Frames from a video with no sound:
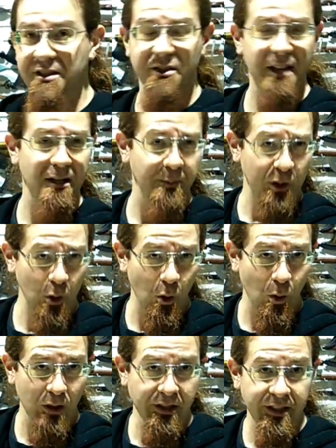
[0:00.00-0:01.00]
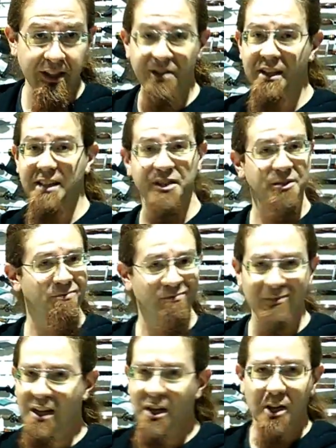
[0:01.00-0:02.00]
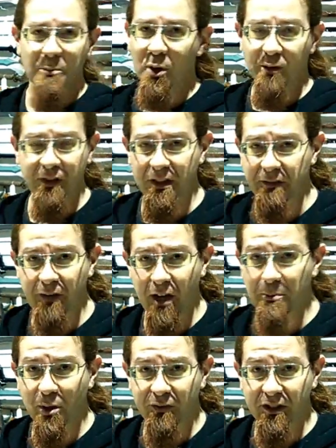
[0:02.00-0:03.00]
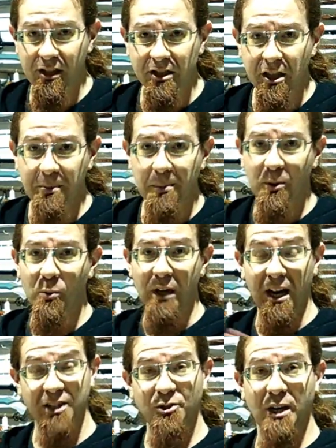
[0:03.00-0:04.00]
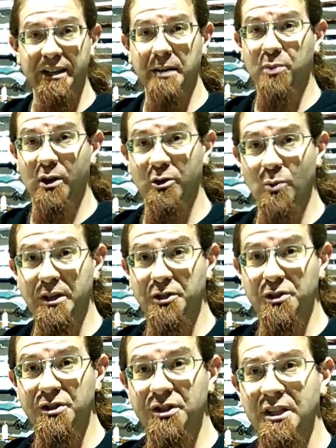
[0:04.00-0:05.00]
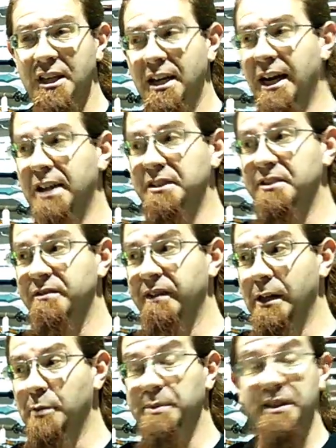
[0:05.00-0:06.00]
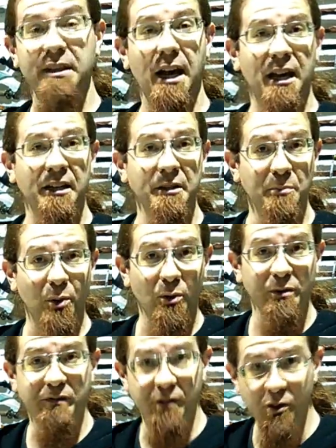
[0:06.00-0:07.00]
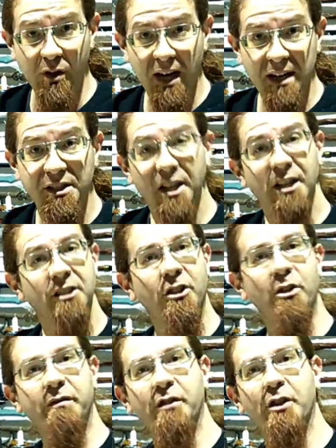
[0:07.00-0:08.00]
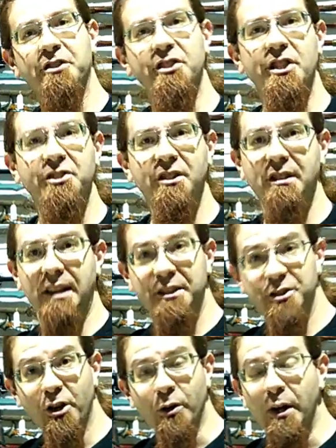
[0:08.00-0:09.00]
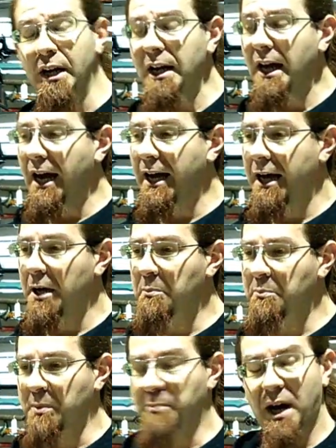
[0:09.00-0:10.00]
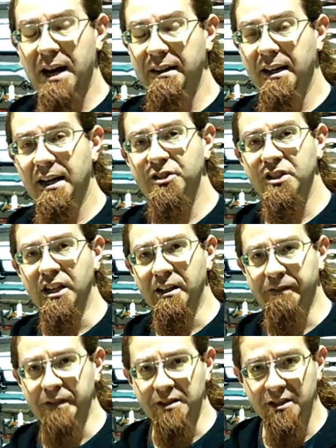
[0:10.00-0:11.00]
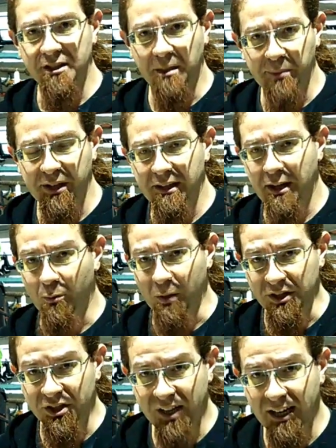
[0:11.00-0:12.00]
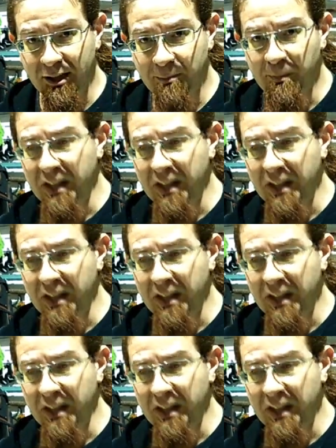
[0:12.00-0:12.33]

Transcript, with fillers: doesn't stand up to your quality test. That's perfectly fine, perfectly acceptable. We are trying to get product ranges uh, developed and imported for you guys. You know, if you've got a suggestion, let us know. Uh, but by and large, if it's something that we sell,